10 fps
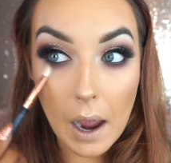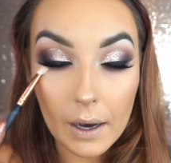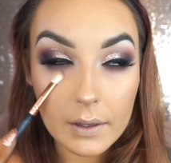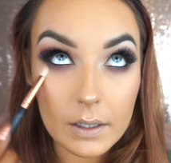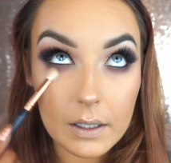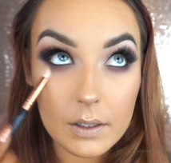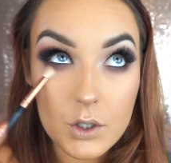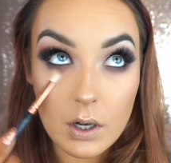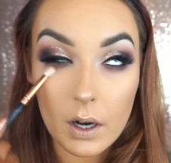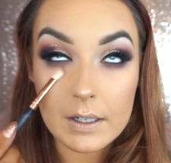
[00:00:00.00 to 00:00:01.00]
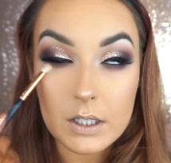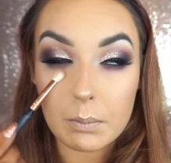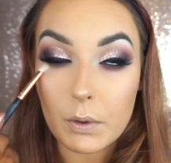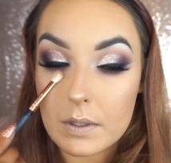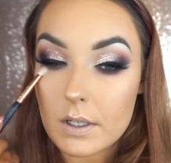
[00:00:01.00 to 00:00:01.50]
And the Charlotte
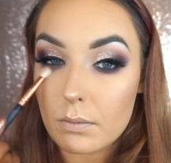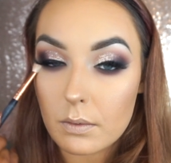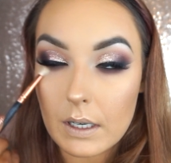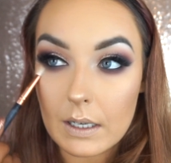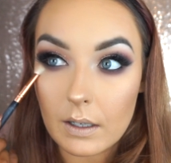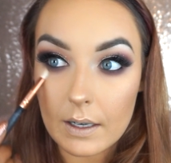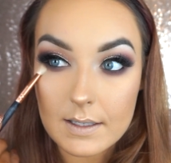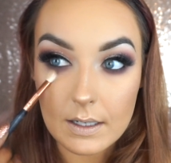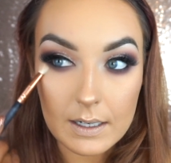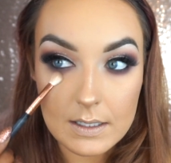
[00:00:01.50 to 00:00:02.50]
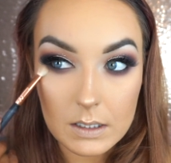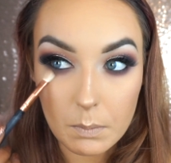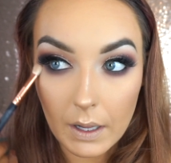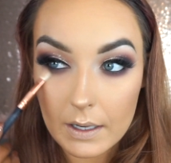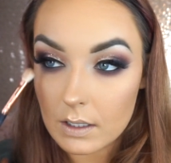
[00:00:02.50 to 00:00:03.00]
Tilbury ones are really nice and easy to
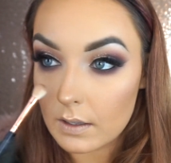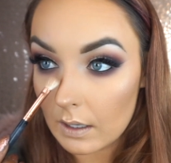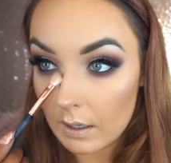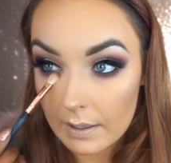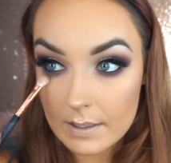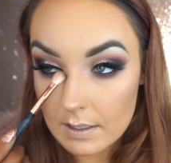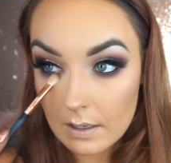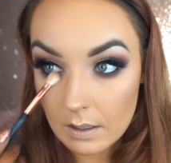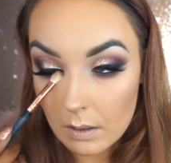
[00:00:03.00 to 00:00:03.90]
blend on the eyes.